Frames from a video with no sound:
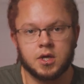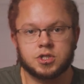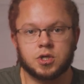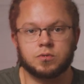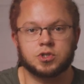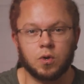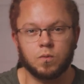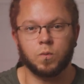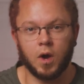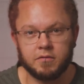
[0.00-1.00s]
So
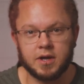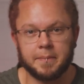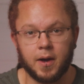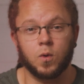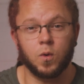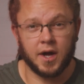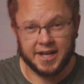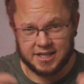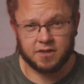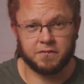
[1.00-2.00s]
don't worry about, oh, I
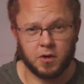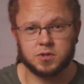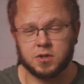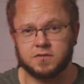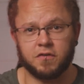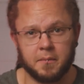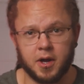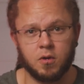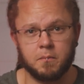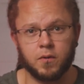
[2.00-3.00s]
need the photos for
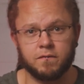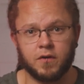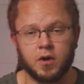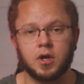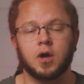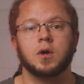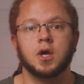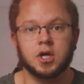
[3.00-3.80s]
my own portfolio.